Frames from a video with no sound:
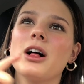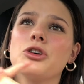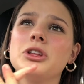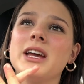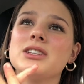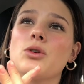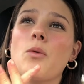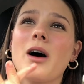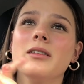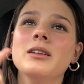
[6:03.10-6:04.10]
I'll only get to
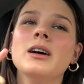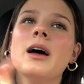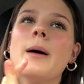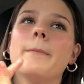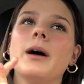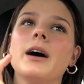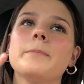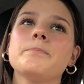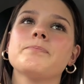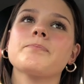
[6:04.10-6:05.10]
one but
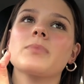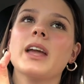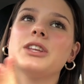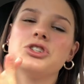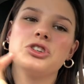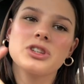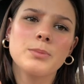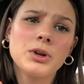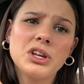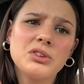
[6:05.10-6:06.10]
it's usually
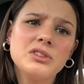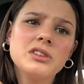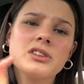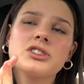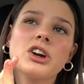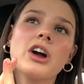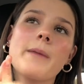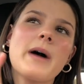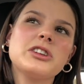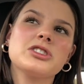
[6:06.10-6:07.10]
pretty good so I
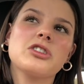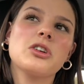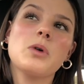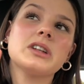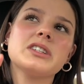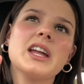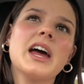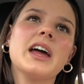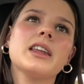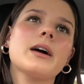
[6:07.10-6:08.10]
might just go to one
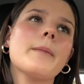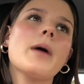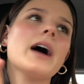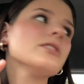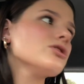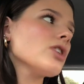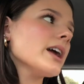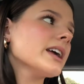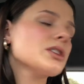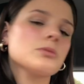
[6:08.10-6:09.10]
today and I might try
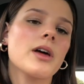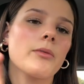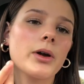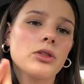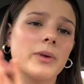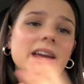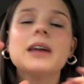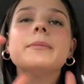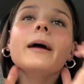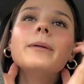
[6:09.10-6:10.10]
to get to another one on the
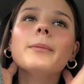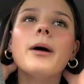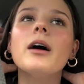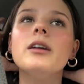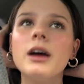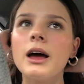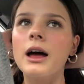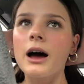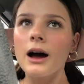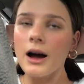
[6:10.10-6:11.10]
weekend maybe but
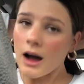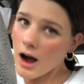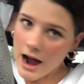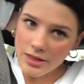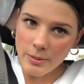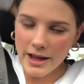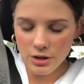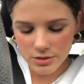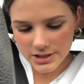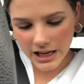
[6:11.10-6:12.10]
either way
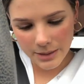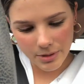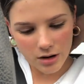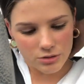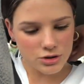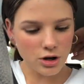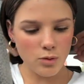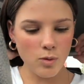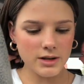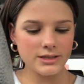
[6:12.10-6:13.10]
you'll see but I'll just go to
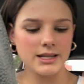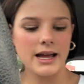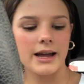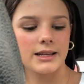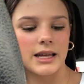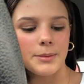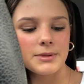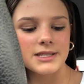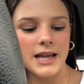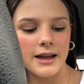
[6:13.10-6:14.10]
one today to keep
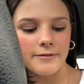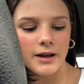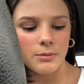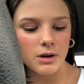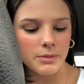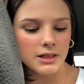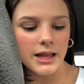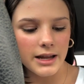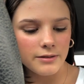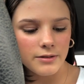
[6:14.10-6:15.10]
it safe I don't want to be
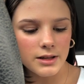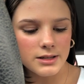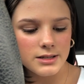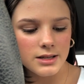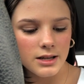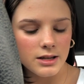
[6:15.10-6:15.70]
late for this